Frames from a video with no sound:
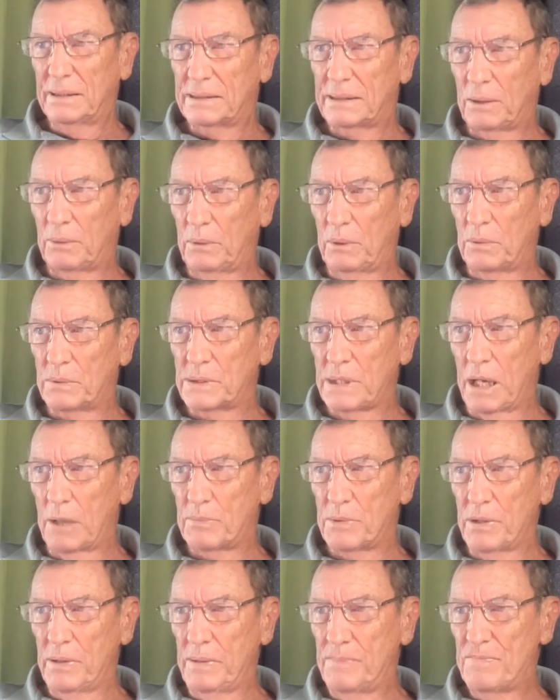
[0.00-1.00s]
what was I up
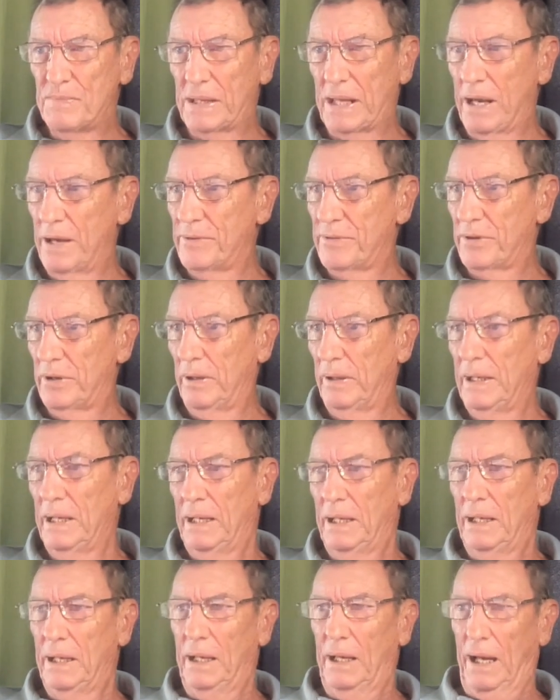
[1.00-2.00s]
to? Going through.
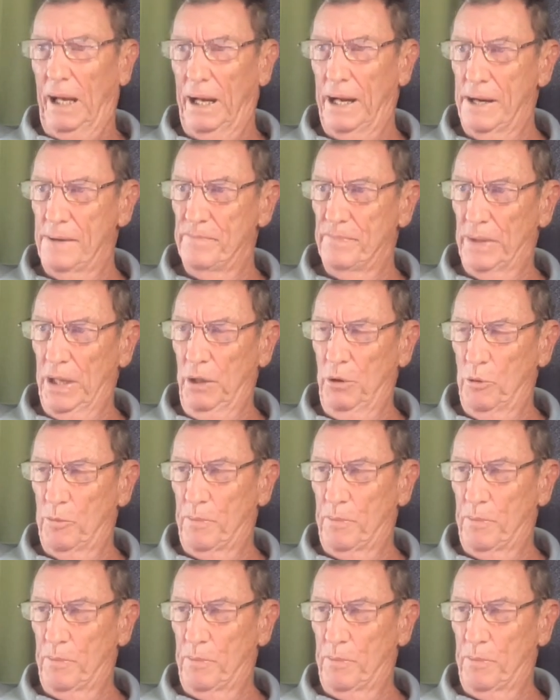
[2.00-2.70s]
He will